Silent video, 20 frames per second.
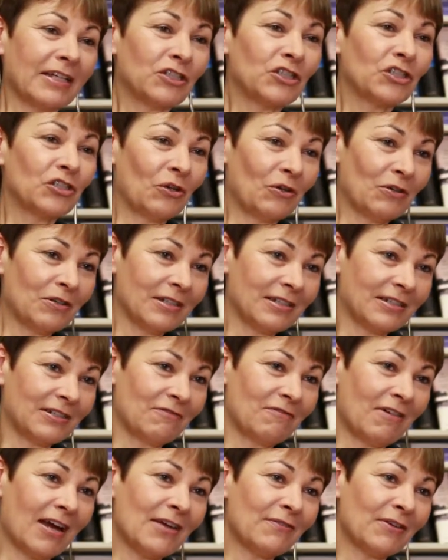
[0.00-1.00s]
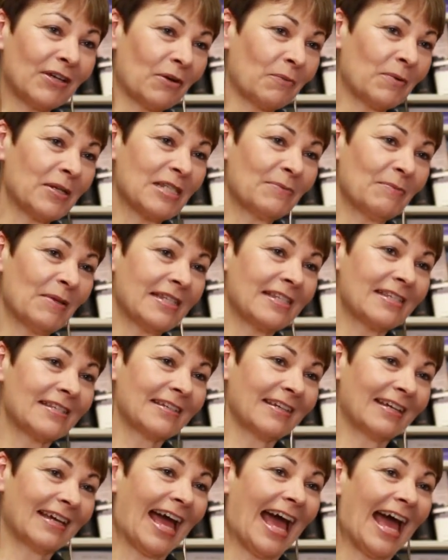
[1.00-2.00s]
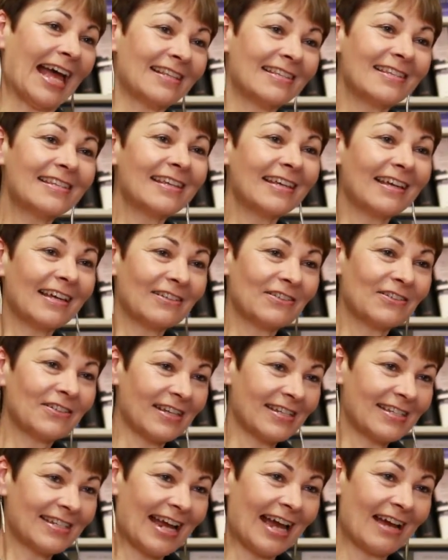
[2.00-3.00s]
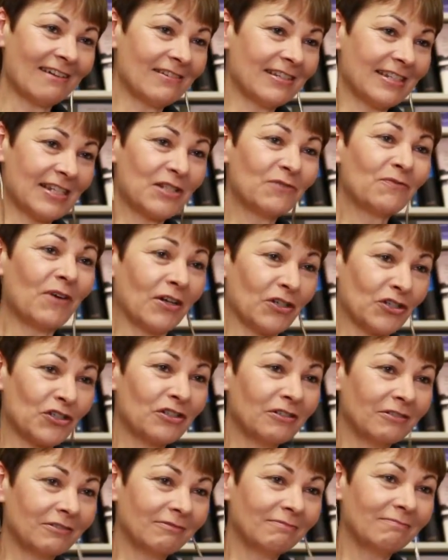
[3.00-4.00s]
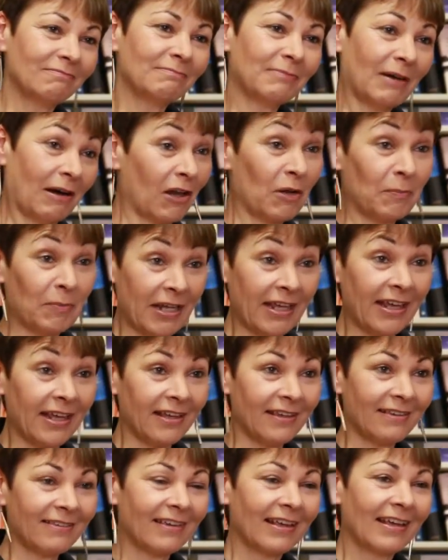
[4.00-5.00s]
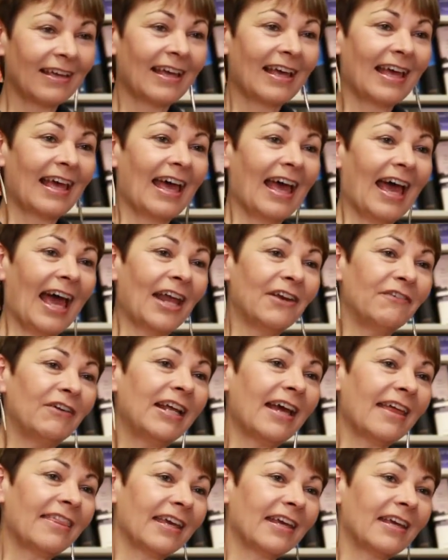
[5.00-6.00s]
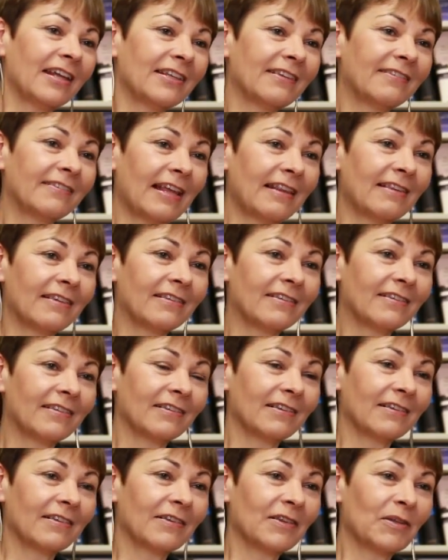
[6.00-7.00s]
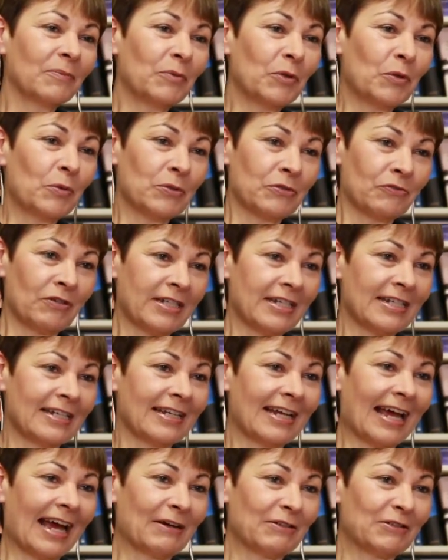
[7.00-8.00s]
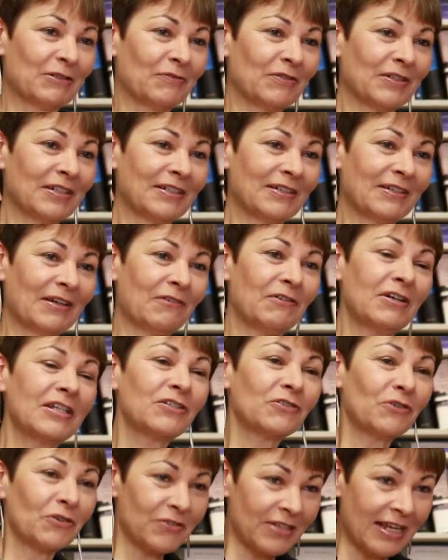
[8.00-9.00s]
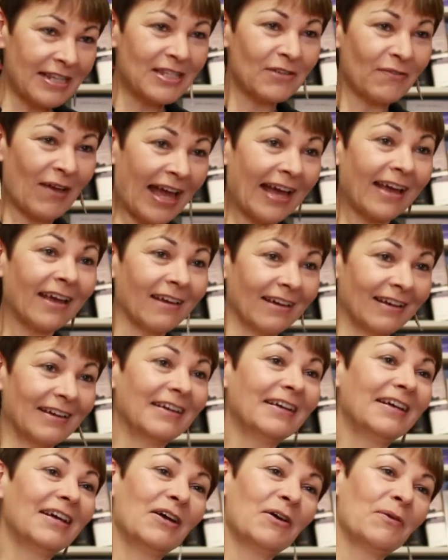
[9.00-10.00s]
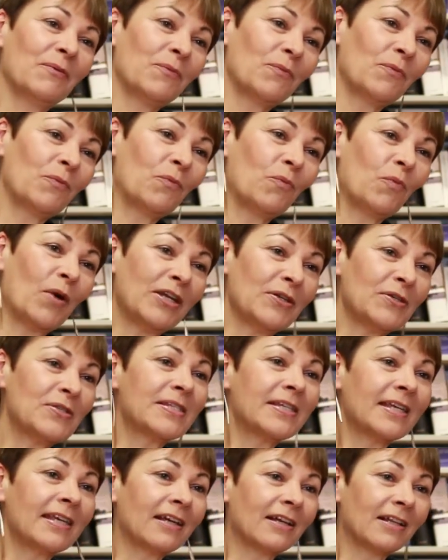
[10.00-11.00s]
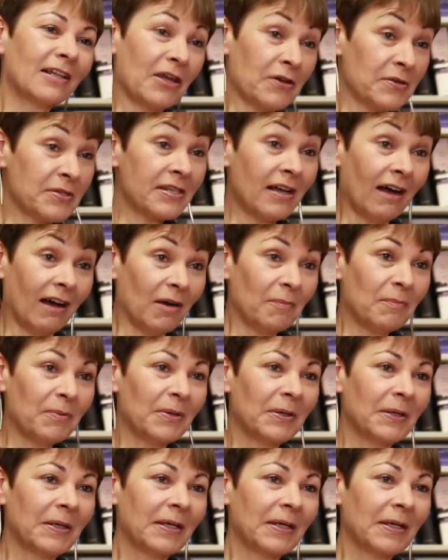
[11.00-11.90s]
shock at arriving at Westminster and seeing just how dysfunctional Parliament is. And really, I think in a sense, the book was written out of a really strong sense of anger. When you see close up,